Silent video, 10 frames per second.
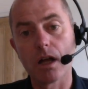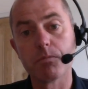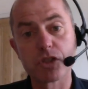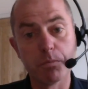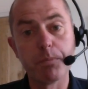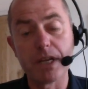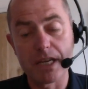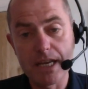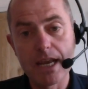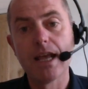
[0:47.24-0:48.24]
to
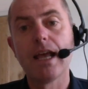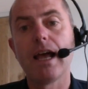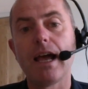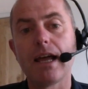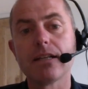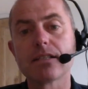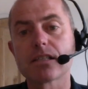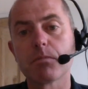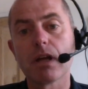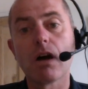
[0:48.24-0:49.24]
be and
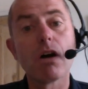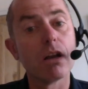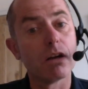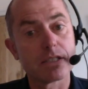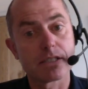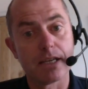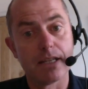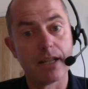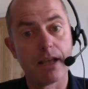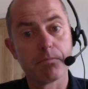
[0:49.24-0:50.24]
some of the highlights
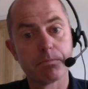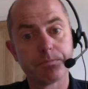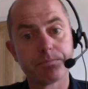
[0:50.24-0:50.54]
in there.